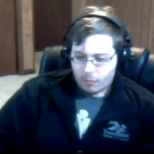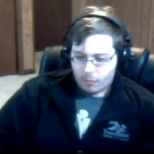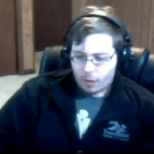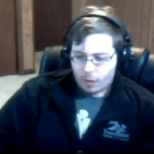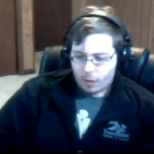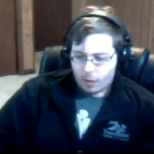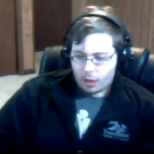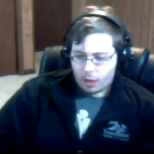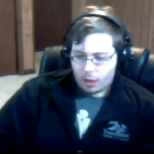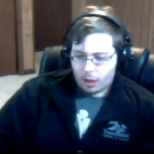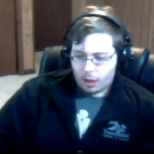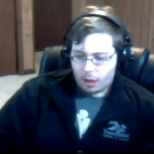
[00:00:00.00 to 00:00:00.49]

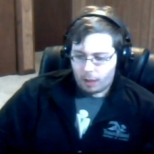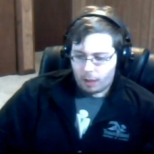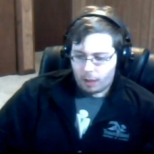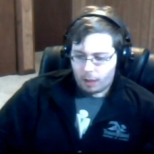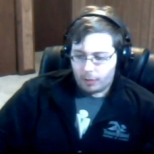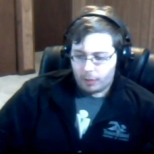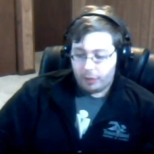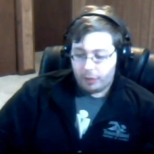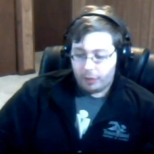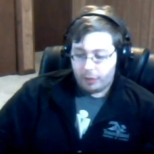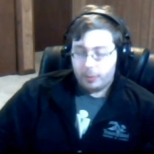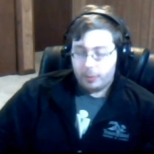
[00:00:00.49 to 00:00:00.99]

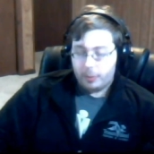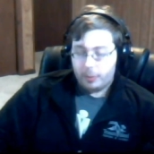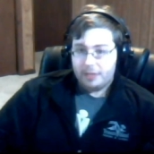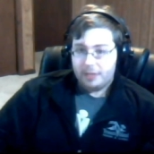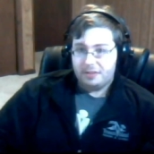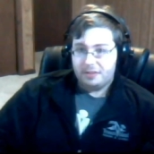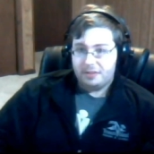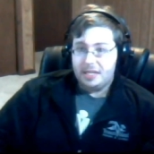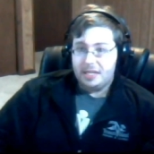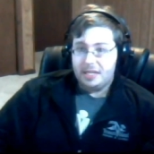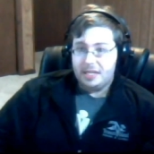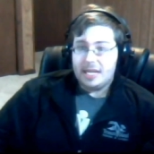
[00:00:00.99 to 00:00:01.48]
Another one is
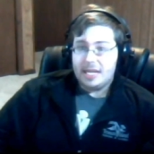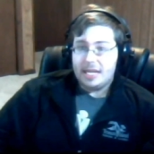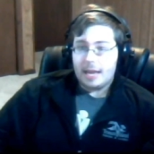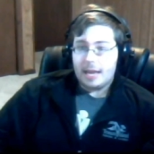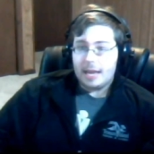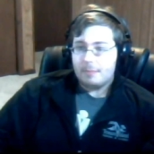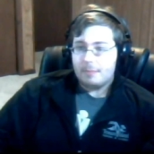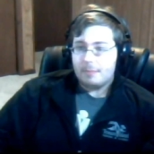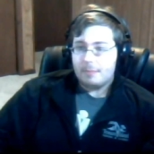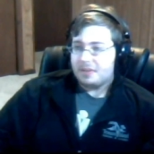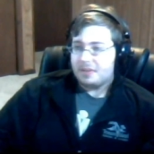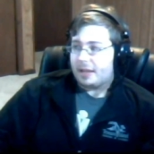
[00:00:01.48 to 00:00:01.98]

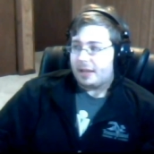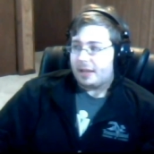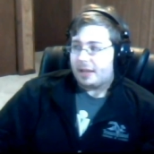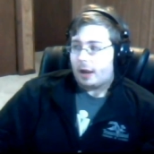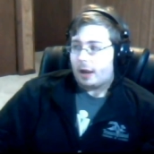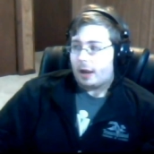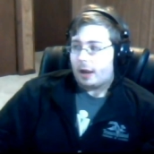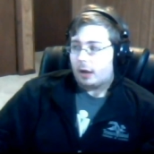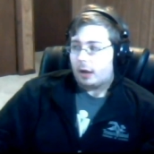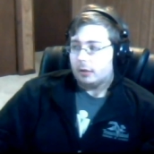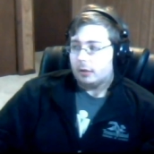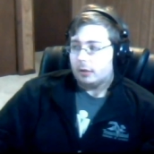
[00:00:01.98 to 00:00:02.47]
DMs that
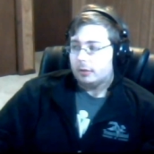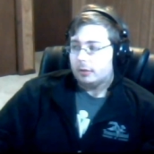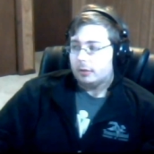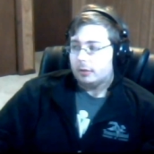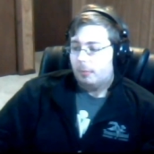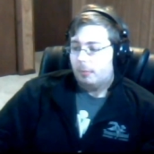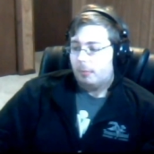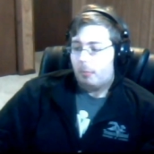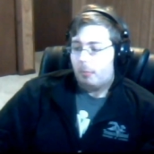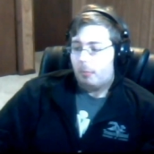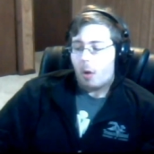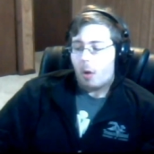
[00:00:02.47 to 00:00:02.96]
are
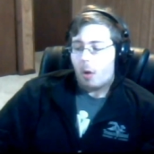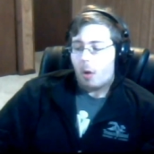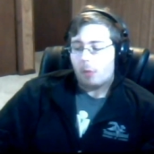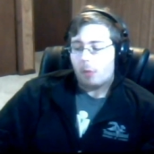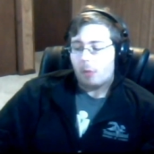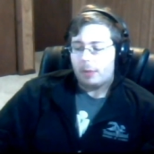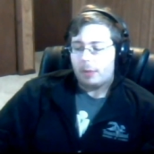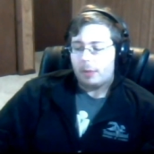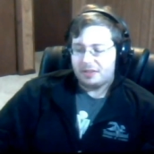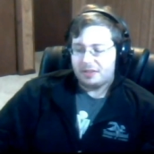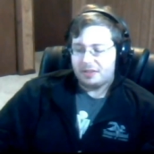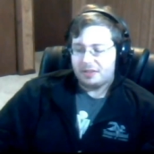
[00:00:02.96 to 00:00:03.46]

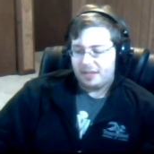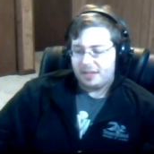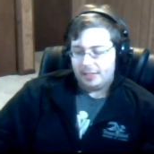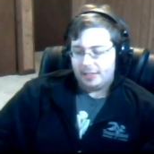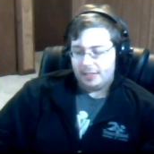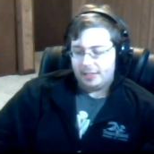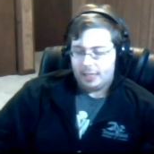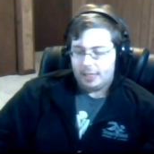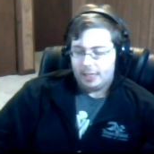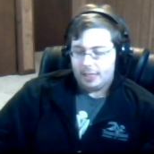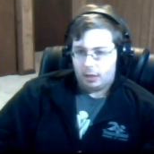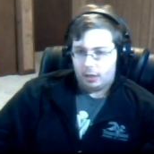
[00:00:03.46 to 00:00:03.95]
ball-bustingly
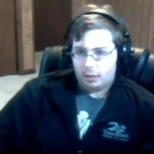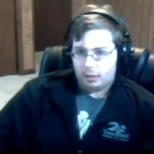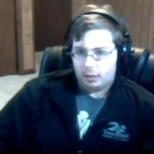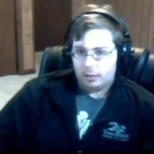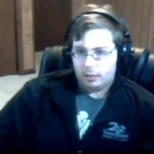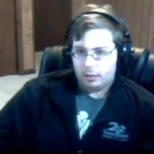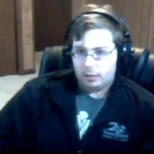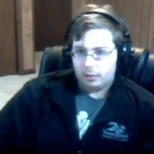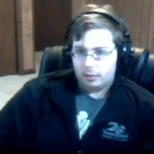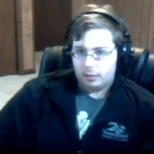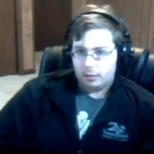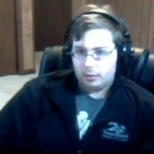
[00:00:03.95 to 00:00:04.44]
hard.
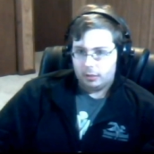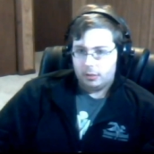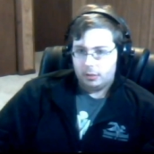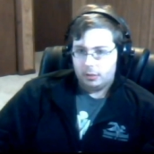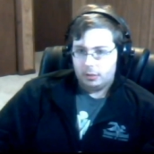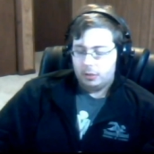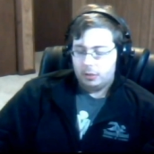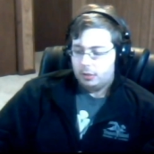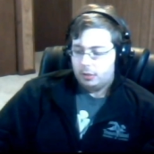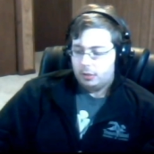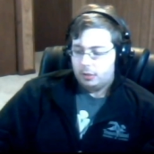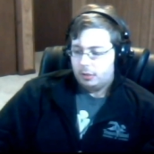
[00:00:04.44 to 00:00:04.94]

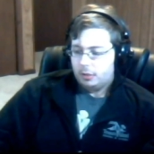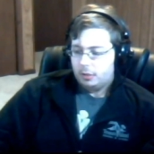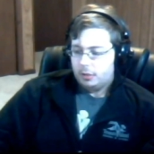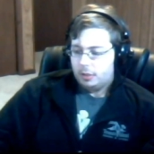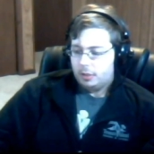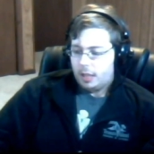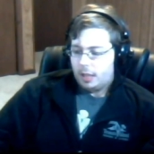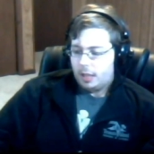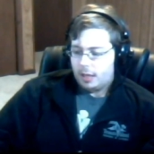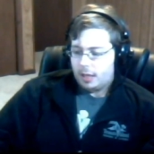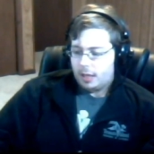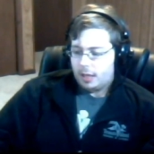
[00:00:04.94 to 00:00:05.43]

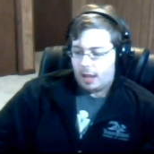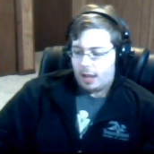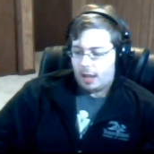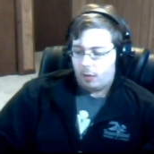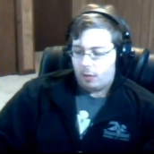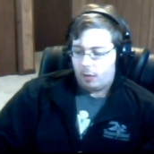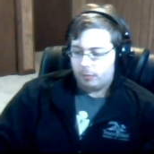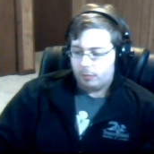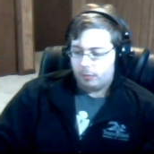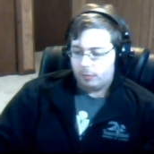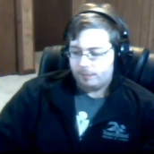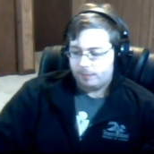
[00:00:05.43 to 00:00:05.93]
Now,
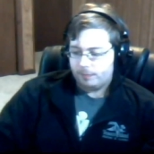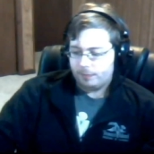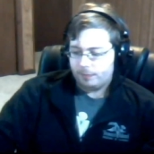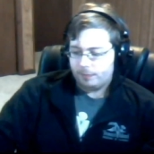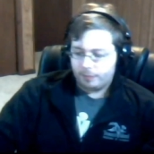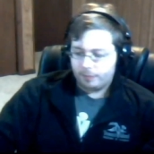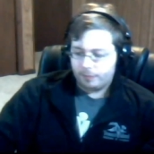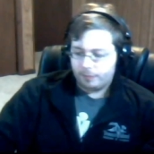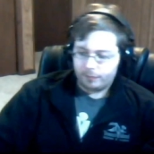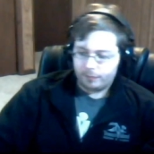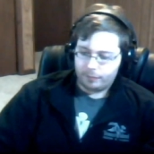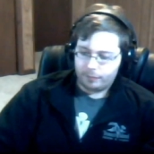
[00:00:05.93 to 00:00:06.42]

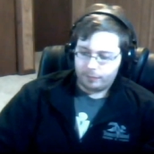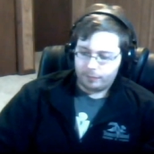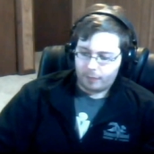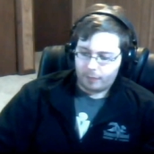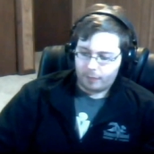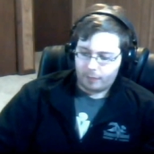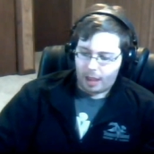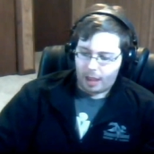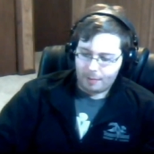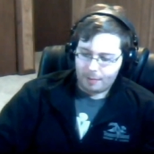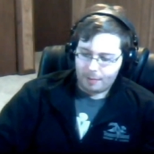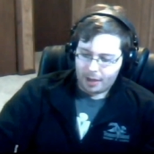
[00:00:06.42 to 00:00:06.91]

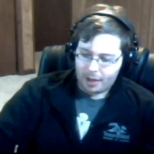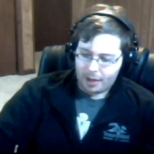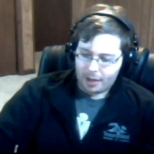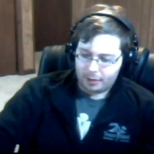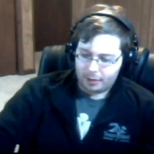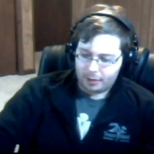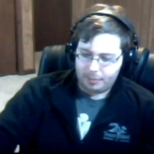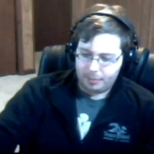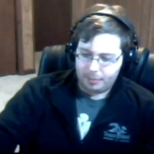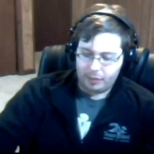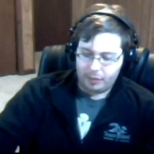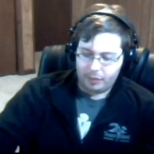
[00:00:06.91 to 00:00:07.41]
I'm not going to
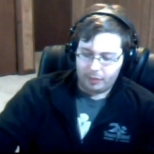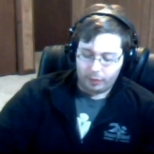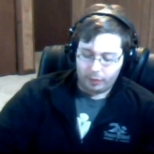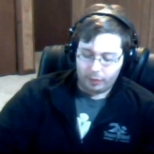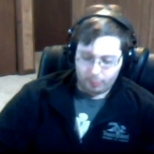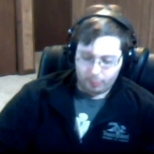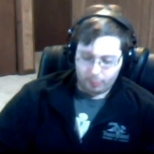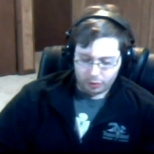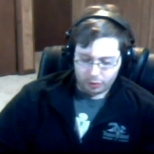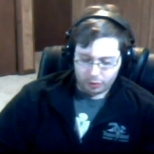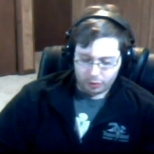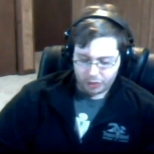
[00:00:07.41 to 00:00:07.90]
beat around the bush.